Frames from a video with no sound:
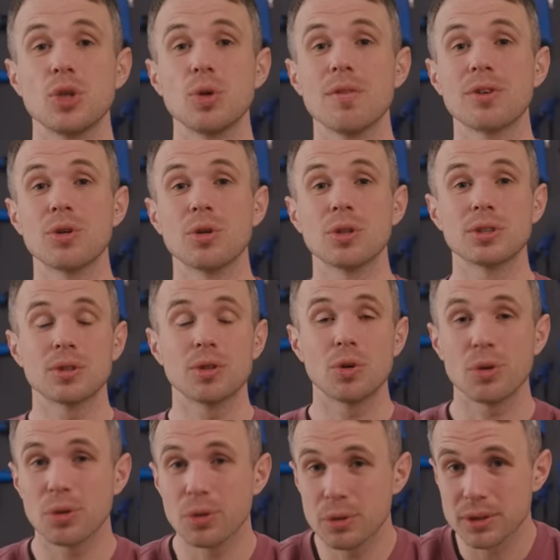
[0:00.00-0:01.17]
do of course
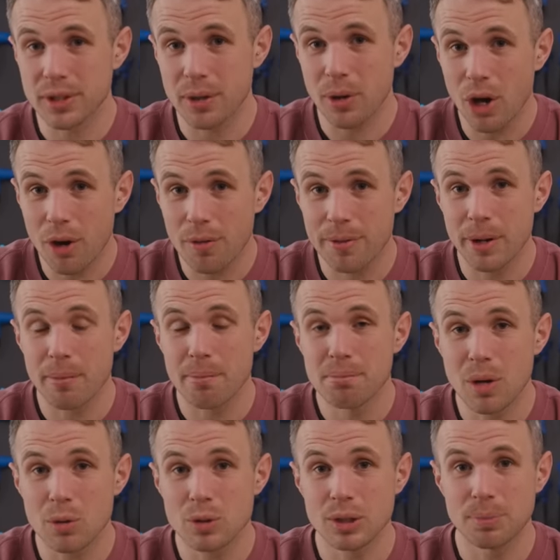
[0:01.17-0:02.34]
also offer
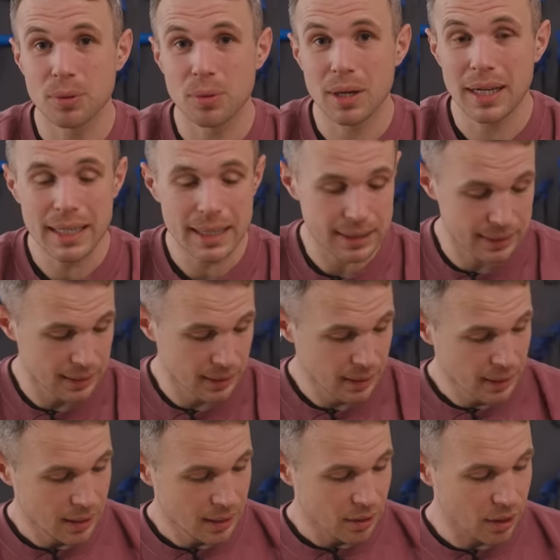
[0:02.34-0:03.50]
multiple cleats
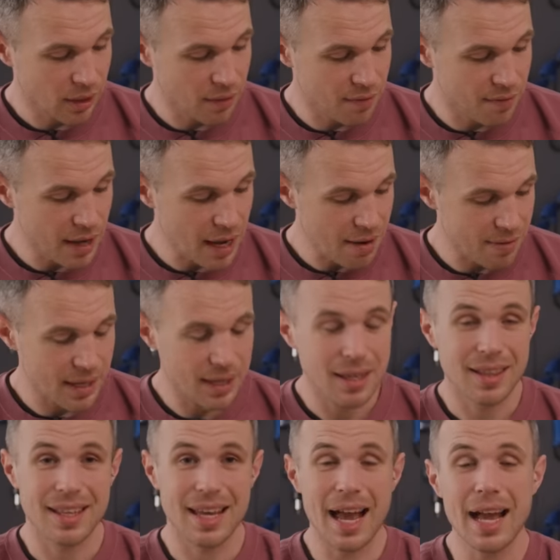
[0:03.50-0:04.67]
that can vary
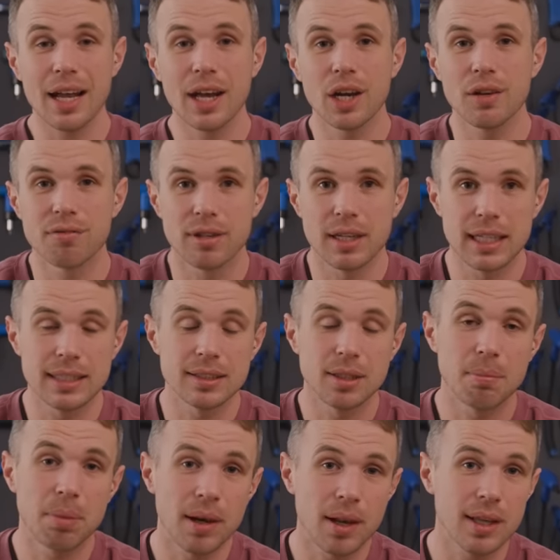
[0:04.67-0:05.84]
the angle of release
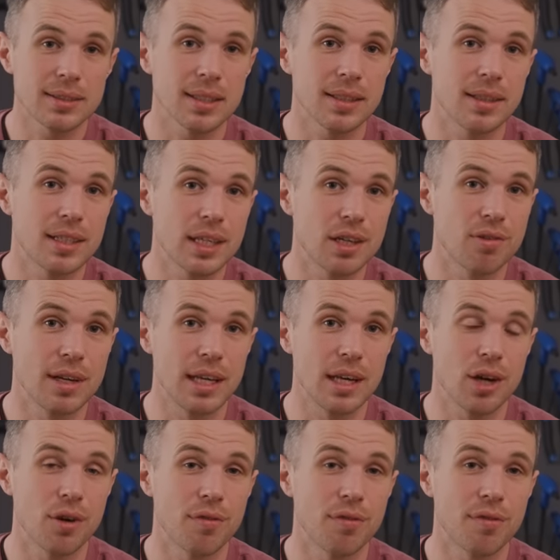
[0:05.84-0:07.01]
plus the degree
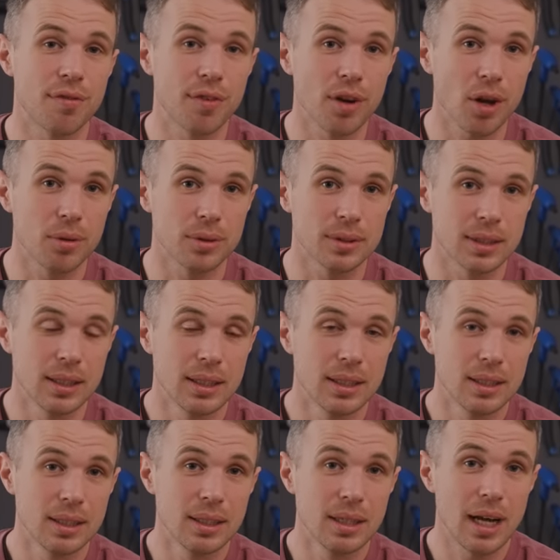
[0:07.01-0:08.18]
of float.
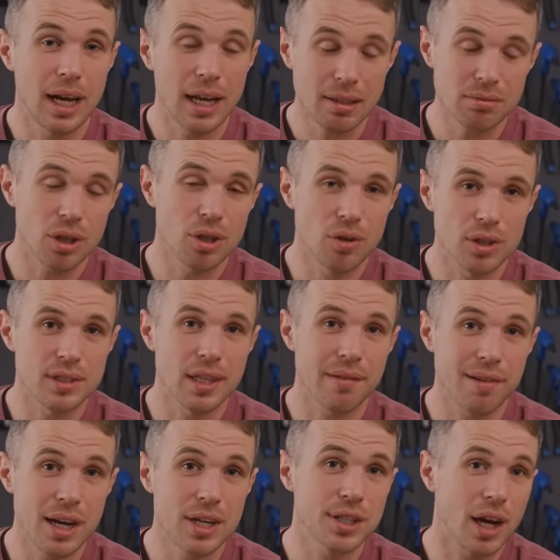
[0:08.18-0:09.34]
And across their
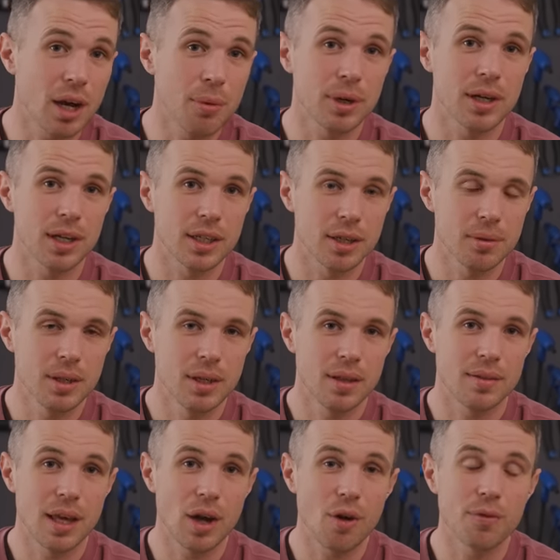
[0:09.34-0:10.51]
range, I would argue,
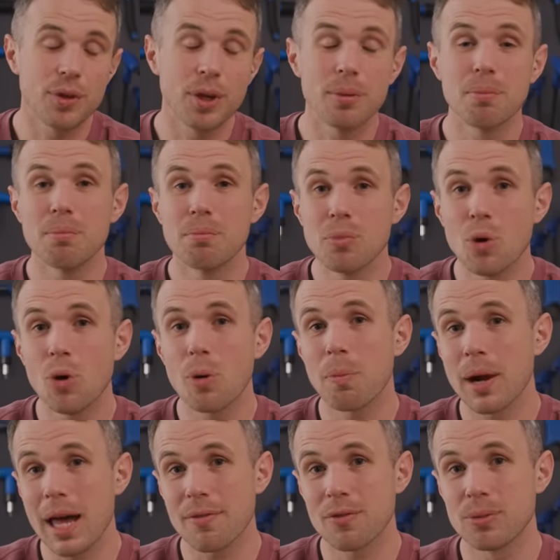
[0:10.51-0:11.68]
they offer more
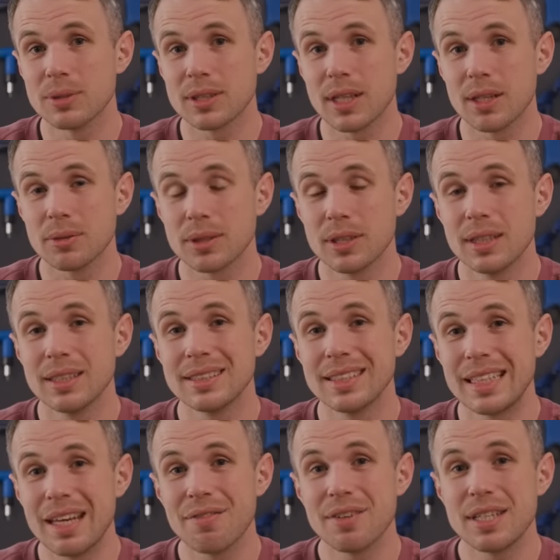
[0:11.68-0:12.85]
platform styles to
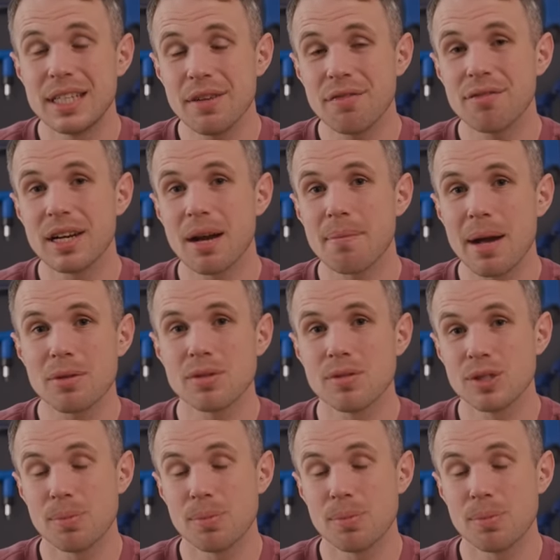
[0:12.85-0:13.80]
give differing amounts of